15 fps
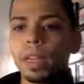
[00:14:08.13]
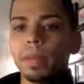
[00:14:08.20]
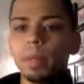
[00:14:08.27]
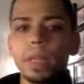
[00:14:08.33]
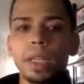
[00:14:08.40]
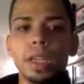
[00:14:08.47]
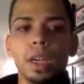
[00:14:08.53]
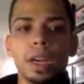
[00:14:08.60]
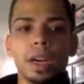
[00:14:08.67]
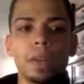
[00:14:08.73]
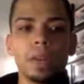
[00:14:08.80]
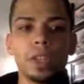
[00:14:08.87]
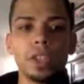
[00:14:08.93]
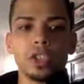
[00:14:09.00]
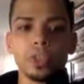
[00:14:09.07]
of media
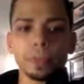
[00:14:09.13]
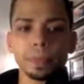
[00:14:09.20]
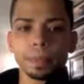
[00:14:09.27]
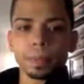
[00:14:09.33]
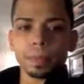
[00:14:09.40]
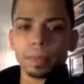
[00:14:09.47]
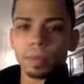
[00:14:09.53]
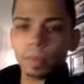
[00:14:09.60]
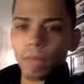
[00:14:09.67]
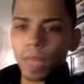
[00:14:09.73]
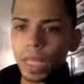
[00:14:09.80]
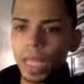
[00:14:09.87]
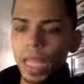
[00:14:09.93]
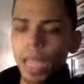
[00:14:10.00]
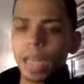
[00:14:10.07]
coverage.
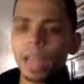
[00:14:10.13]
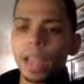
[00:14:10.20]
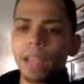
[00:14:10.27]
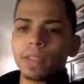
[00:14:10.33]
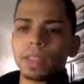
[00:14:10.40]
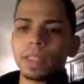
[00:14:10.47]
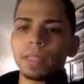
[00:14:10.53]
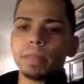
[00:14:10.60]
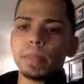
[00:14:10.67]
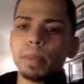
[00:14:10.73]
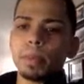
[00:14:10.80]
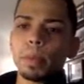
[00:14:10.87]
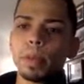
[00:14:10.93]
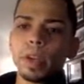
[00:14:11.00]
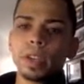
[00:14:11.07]
And lastly, be
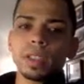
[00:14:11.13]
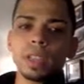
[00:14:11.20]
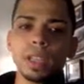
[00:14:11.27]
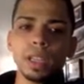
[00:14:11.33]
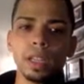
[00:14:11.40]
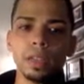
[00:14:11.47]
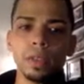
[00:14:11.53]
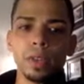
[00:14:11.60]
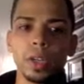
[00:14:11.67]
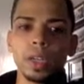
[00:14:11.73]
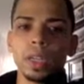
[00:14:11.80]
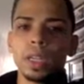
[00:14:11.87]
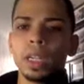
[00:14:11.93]
prepared to deliver.